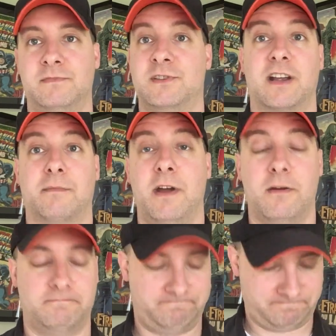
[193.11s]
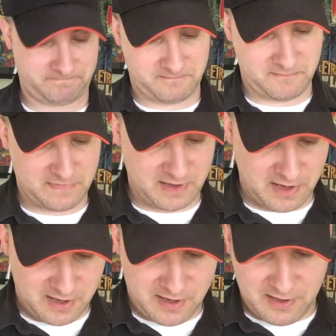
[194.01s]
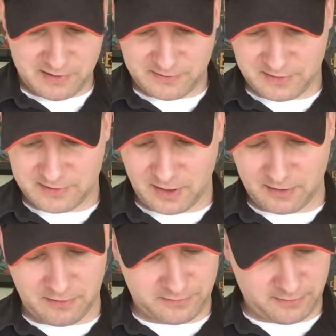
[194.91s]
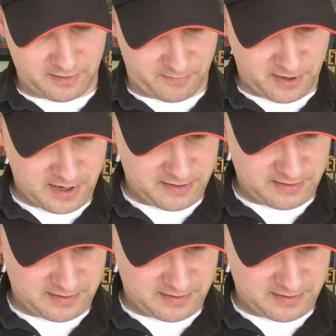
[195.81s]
check them out. So I start going through them, right?